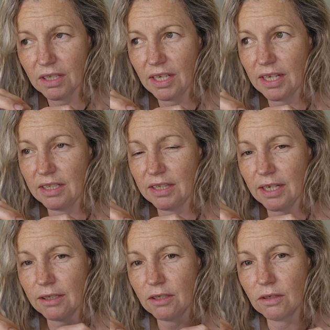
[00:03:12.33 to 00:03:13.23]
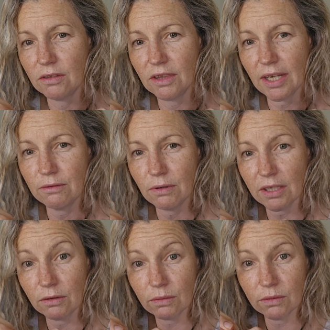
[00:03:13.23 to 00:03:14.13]
and they
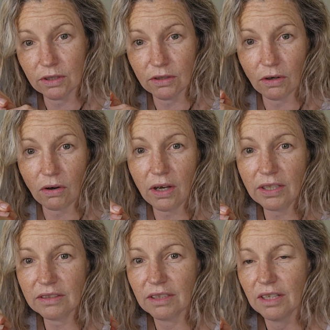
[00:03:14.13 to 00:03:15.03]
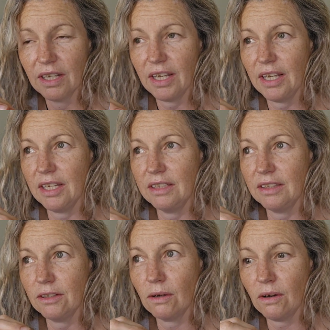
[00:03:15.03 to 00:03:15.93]
run through a guide, and
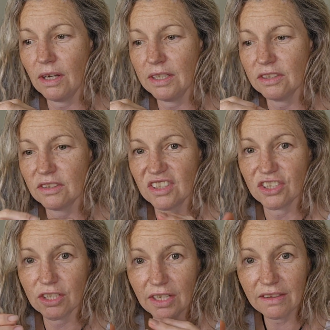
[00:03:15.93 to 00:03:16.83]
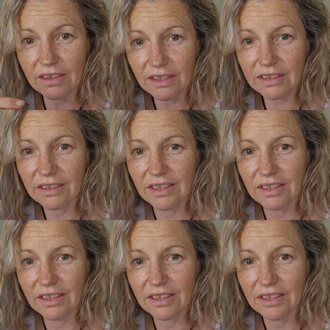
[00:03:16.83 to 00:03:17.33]
the guide is the sheathing.